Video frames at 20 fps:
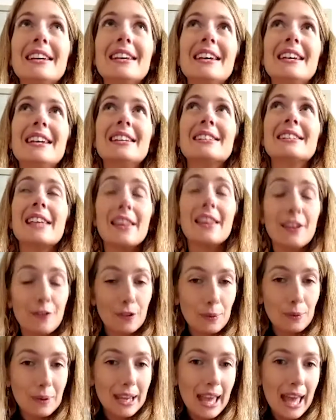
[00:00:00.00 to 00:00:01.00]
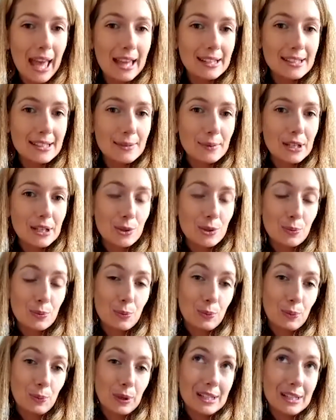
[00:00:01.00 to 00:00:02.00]
Something for the Weekend, which
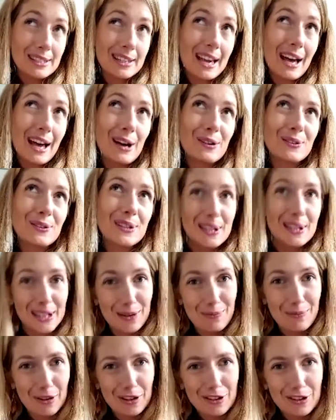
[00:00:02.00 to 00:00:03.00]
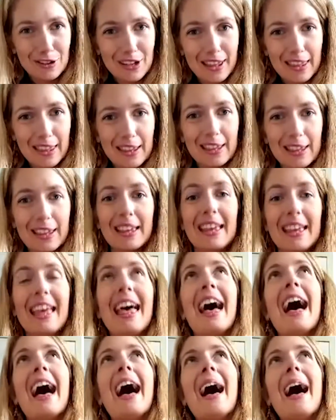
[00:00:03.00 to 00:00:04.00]
is now Sunday Brunch, I think.
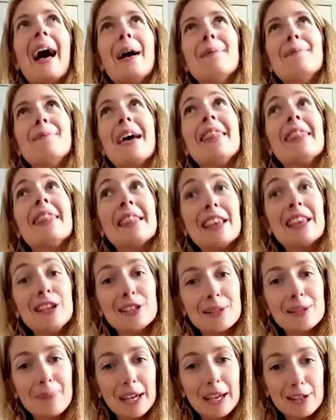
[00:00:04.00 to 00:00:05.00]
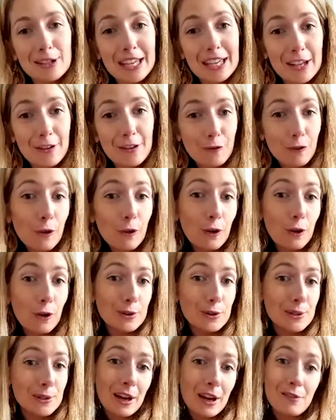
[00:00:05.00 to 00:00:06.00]
And then they used to make T4,
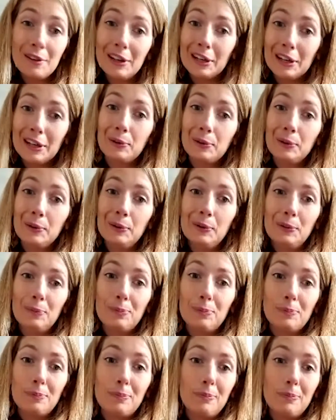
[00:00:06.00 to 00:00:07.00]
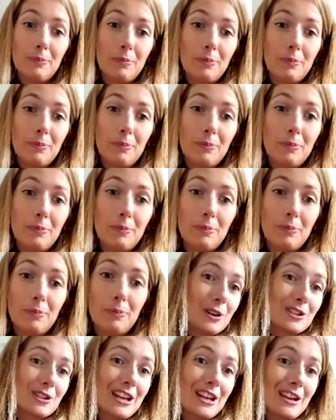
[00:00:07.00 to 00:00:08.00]
so that really cool program,
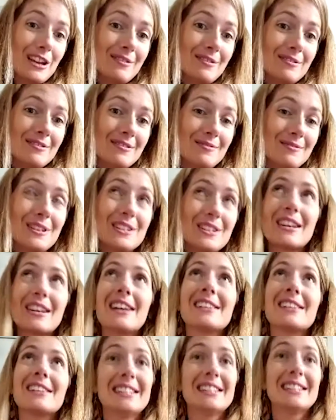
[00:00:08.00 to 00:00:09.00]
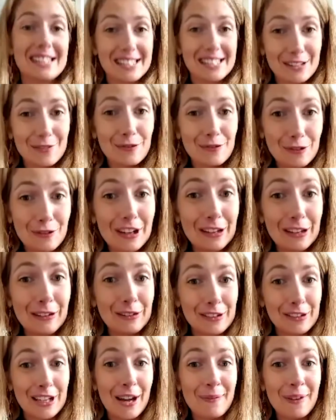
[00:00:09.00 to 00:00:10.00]
which hasn't existed for a really long
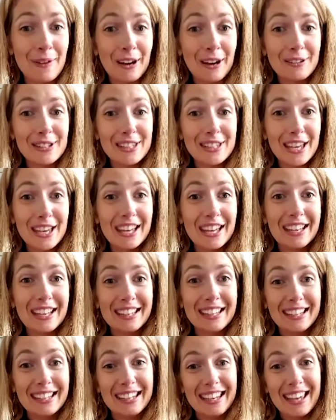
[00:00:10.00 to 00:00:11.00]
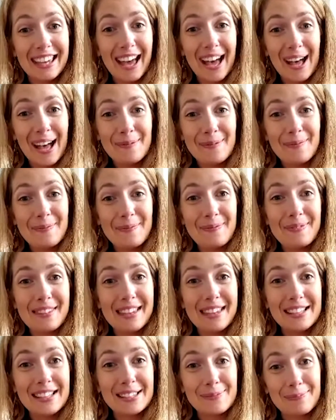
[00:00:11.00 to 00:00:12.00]
time now. So
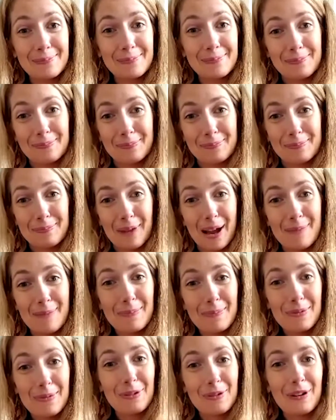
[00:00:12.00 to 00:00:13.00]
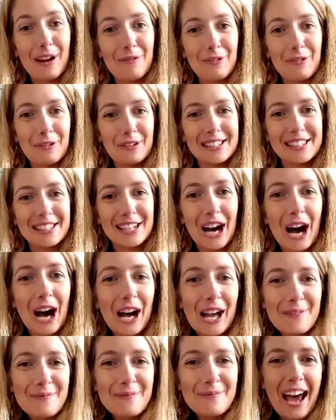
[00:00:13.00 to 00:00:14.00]
it might be before everyone's
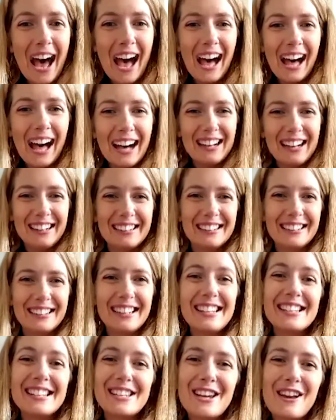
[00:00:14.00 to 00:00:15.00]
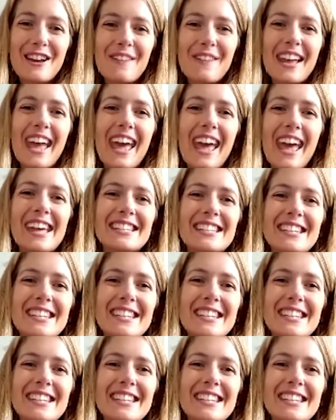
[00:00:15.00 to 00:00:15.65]
time now. That's showing my age.